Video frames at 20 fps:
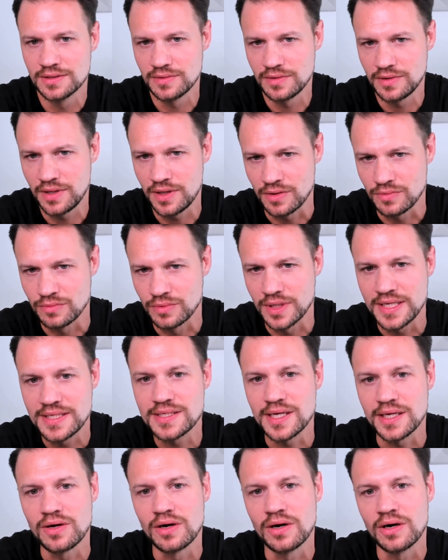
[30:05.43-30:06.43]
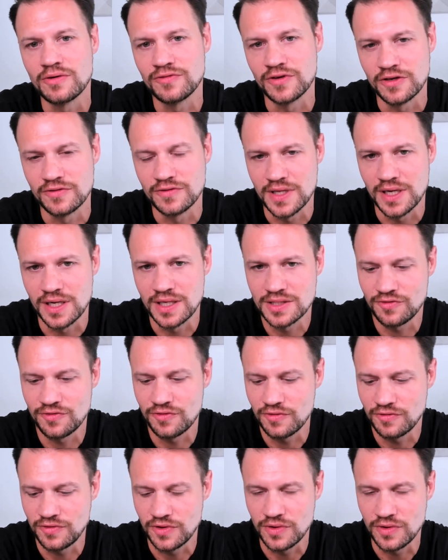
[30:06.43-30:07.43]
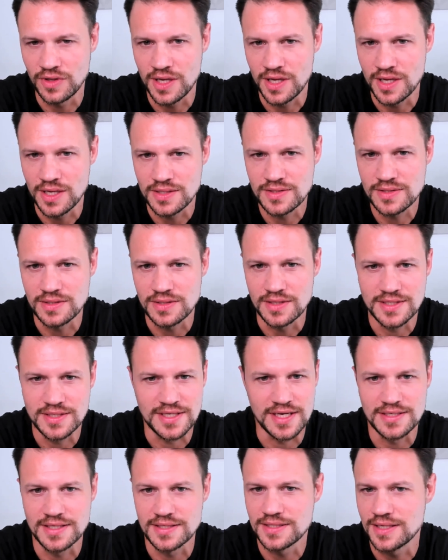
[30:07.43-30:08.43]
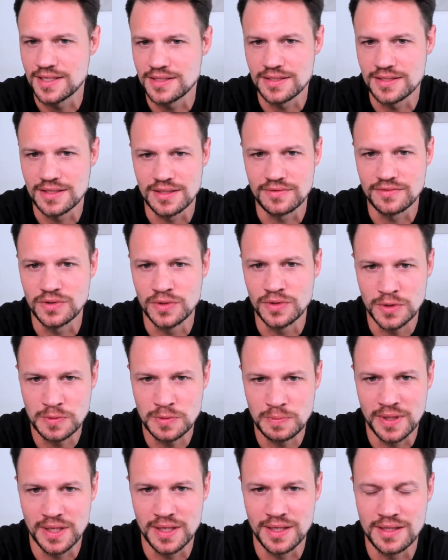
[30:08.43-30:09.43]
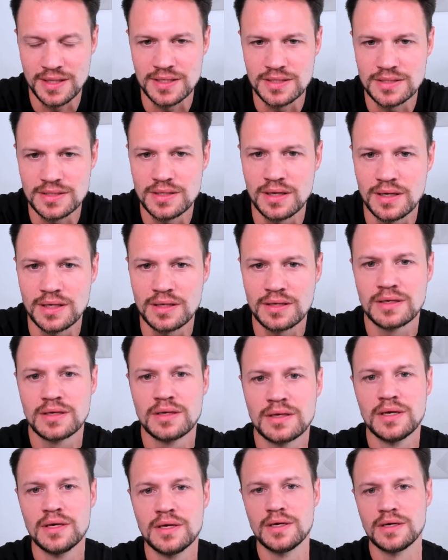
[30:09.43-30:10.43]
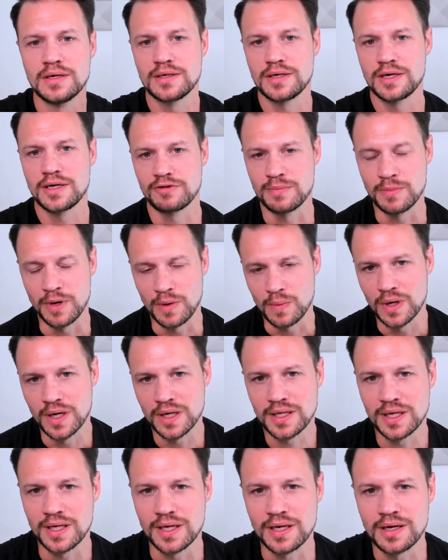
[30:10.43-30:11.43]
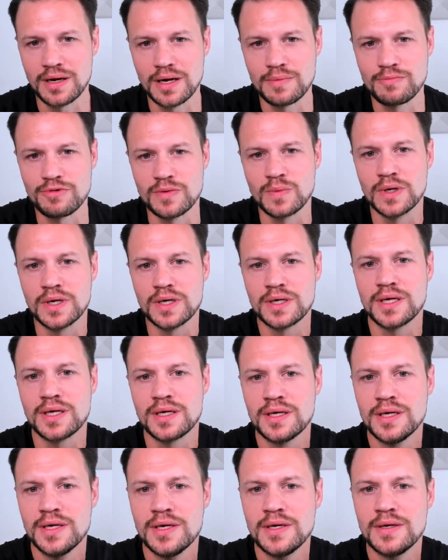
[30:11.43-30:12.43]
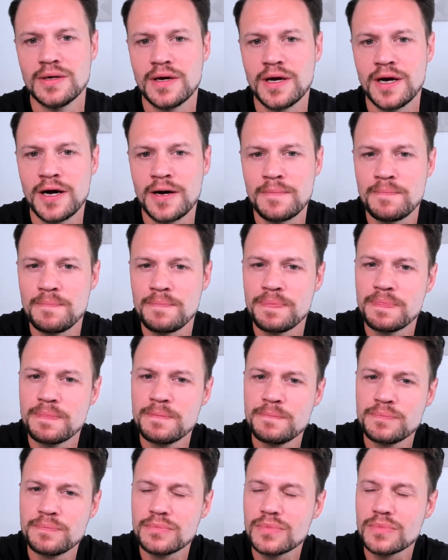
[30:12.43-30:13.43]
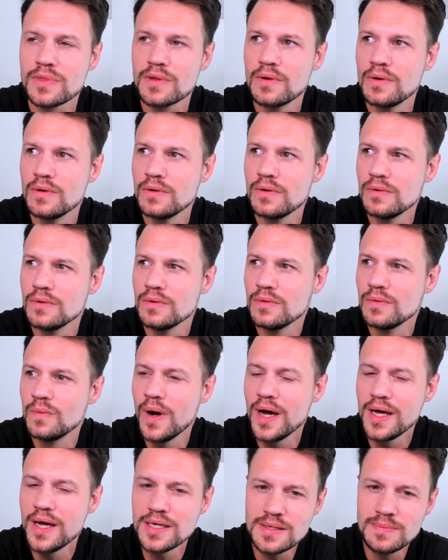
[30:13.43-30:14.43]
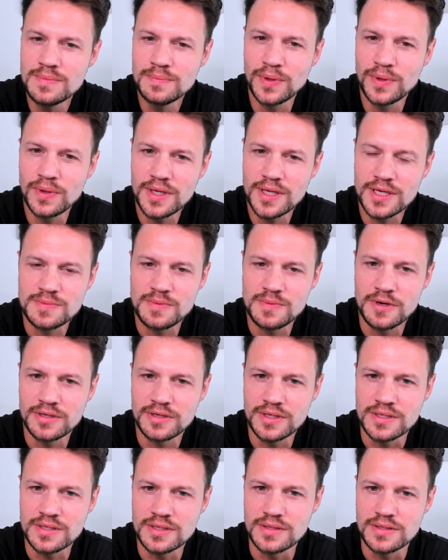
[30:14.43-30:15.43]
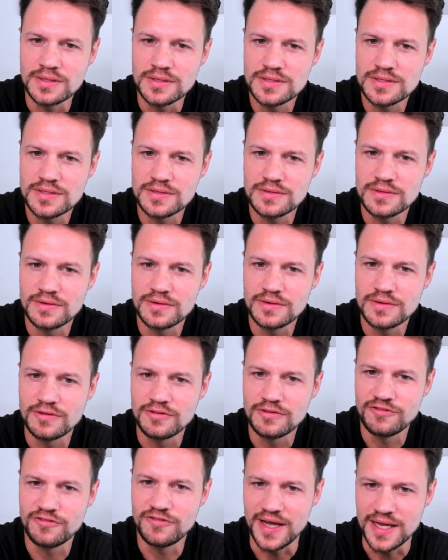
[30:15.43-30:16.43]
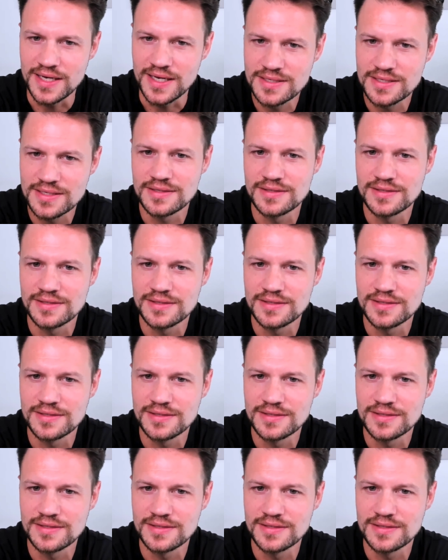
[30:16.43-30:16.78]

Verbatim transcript: you know, really take off over the last few years, necessitated, of course, by things like uh, remote working and hybrid working. Um, where does employee experience fit